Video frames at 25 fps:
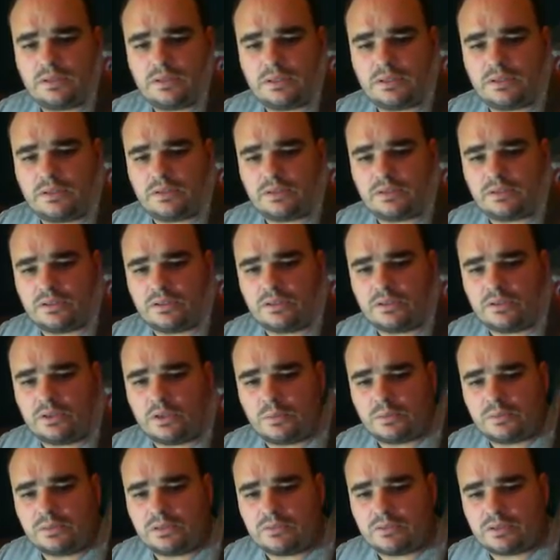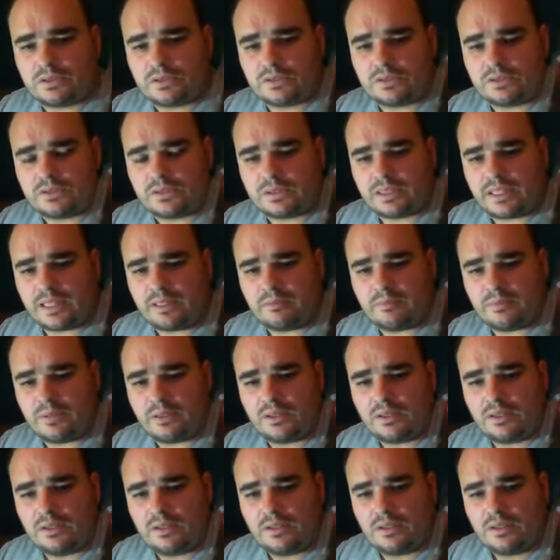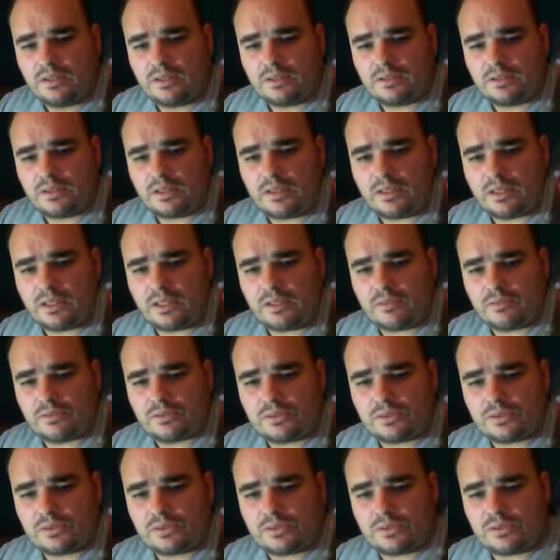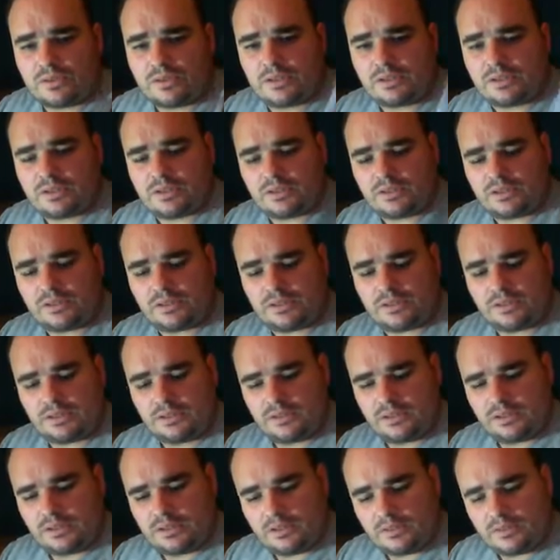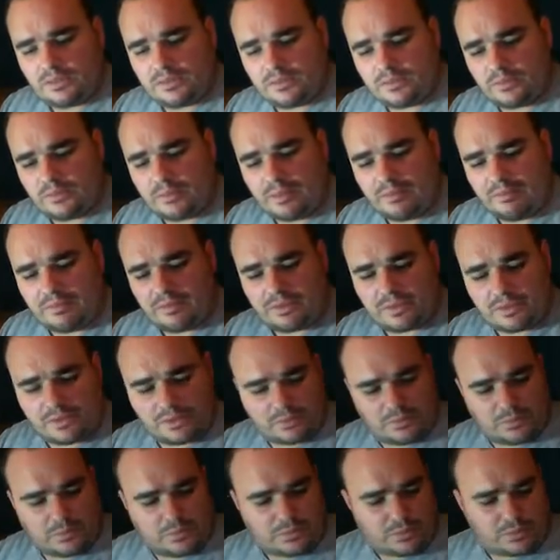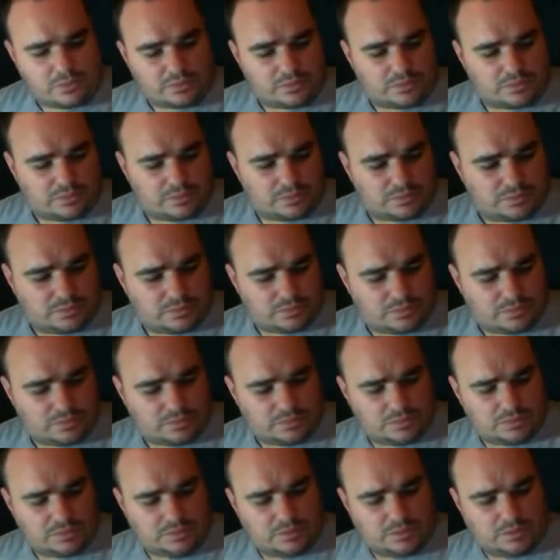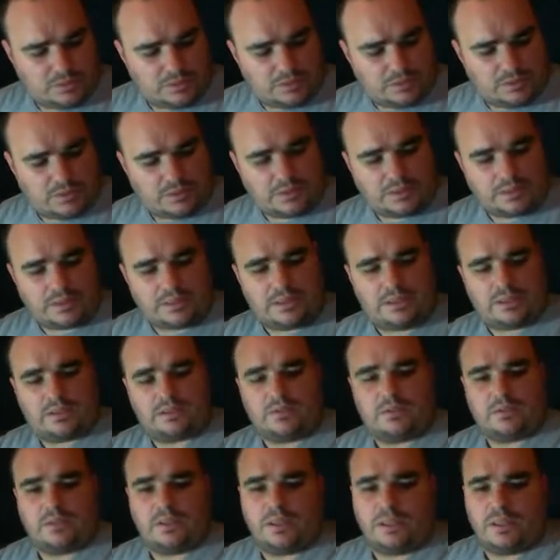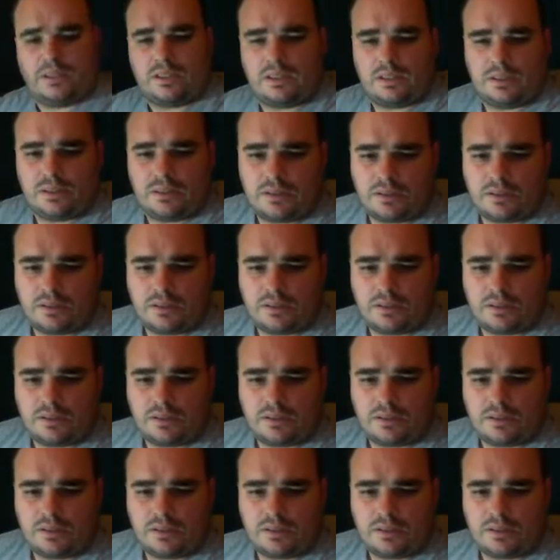Get used to doing the opposite directions of the camera. A Dark Elf Sorceress from Avatars of War. The little